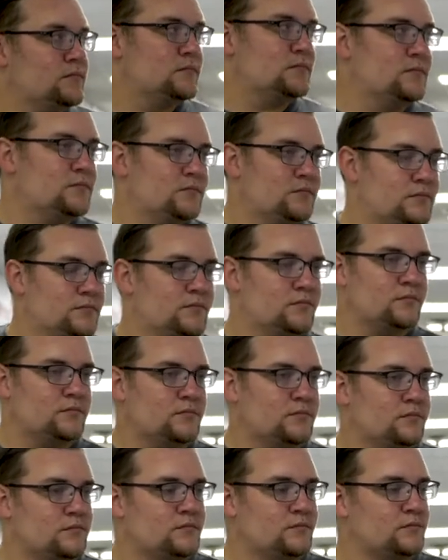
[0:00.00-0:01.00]

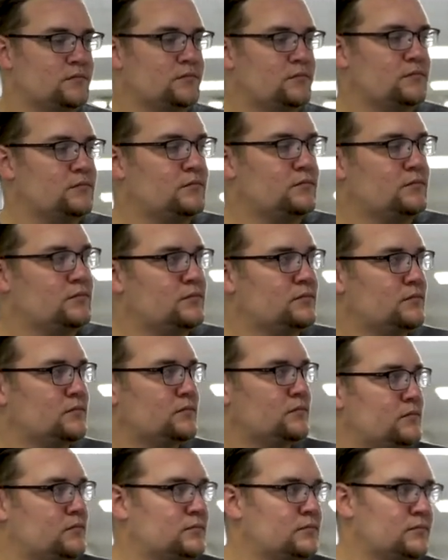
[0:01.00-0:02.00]

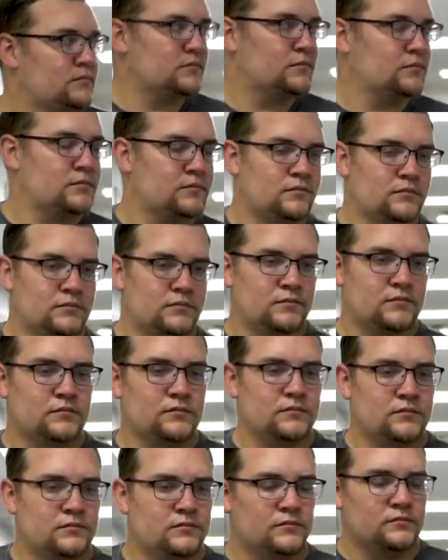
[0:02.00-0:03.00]

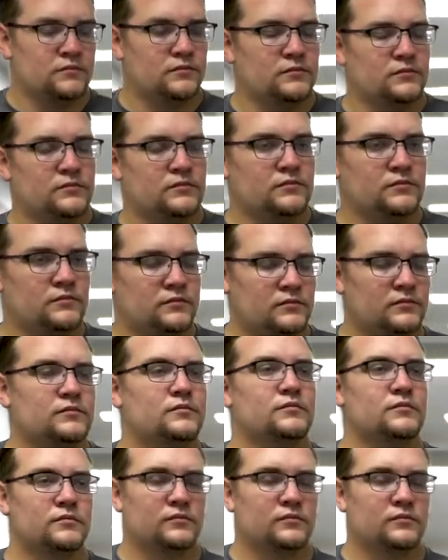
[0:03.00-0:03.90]
(not speaking)